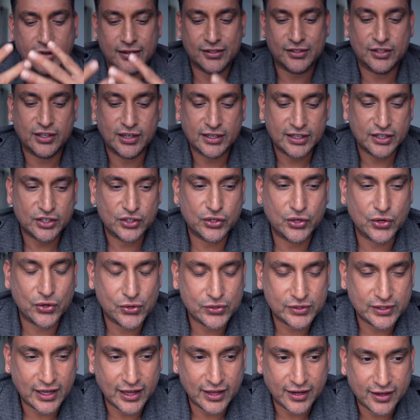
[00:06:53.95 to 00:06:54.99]
a study
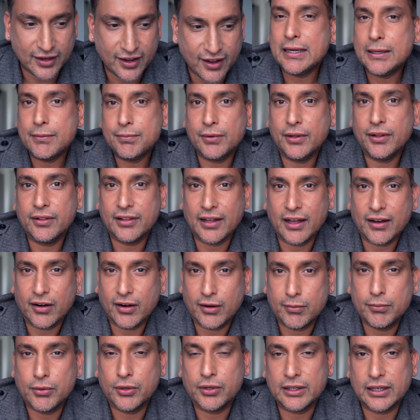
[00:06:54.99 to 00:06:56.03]
shows that people that
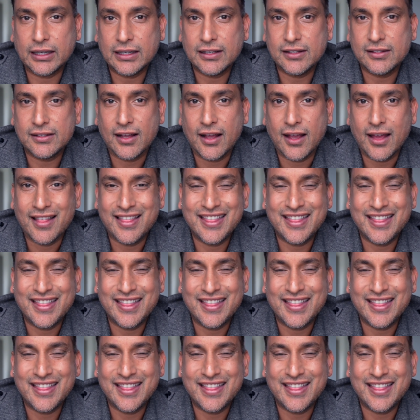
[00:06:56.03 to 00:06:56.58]
are bullies,